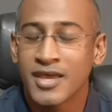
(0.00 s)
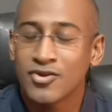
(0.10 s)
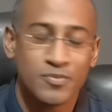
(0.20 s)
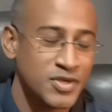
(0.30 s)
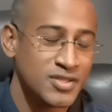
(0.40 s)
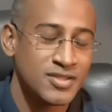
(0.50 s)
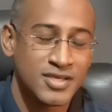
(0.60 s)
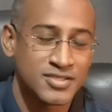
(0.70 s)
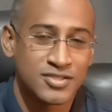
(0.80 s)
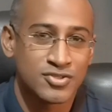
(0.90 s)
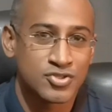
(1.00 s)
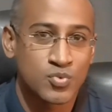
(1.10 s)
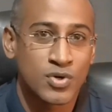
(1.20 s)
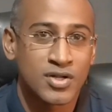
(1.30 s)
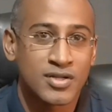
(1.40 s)
cannot be the things in
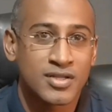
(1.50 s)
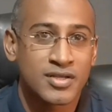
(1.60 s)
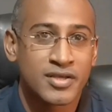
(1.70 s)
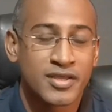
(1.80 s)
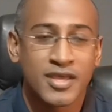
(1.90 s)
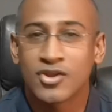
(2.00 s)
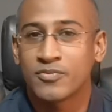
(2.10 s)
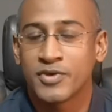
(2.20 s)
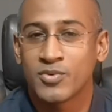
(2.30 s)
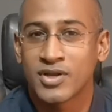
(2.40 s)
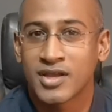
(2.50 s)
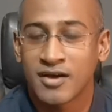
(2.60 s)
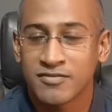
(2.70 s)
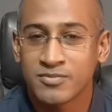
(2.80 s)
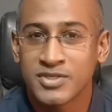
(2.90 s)
this world, cannot be what
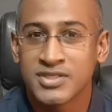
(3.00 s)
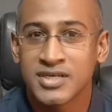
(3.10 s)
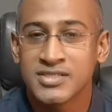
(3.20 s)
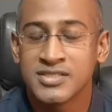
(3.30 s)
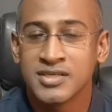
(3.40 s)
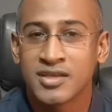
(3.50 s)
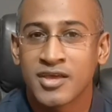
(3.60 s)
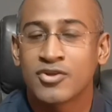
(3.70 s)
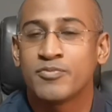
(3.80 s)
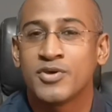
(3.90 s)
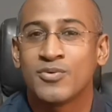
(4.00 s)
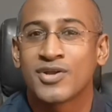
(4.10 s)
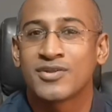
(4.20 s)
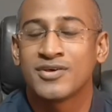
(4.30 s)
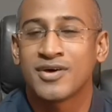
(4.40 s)
government does, cannot be
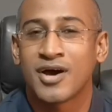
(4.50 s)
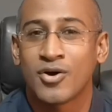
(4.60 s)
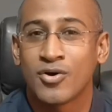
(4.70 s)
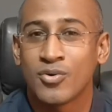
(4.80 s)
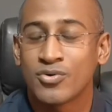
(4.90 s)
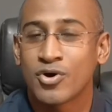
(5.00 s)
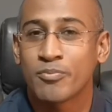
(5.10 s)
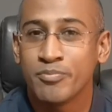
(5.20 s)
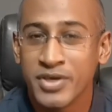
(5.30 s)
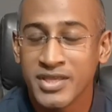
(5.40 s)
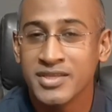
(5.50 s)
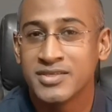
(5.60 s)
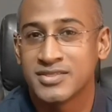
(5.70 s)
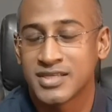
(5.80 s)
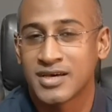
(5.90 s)
what our own
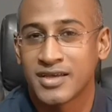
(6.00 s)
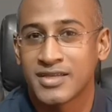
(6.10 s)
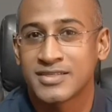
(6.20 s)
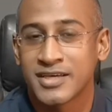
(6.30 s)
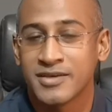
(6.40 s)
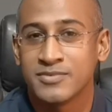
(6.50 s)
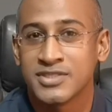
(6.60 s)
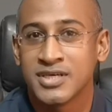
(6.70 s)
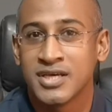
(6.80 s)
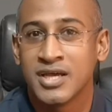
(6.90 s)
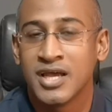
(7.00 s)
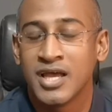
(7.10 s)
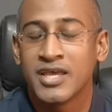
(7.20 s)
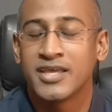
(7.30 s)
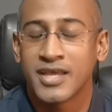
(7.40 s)
opinions are at times.
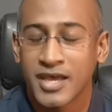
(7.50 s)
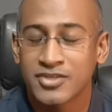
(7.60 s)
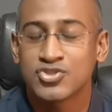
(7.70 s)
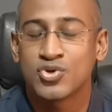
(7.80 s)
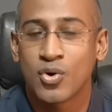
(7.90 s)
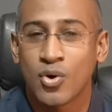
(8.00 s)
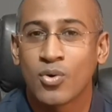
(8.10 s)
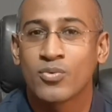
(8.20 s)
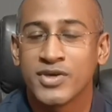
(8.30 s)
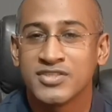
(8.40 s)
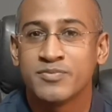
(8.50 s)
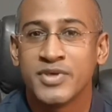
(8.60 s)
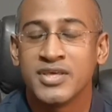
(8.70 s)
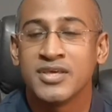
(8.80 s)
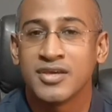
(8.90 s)
It has to always
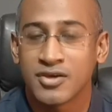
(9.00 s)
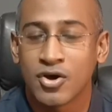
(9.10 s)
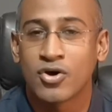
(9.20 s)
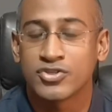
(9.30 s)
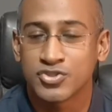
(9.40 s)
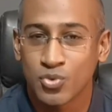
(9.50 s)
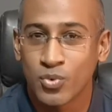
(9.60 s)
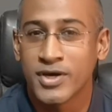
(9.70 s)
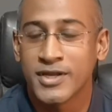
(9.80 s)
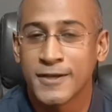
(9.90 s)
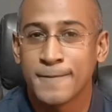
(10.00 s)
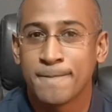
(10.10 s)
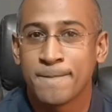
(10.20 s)
be God's word.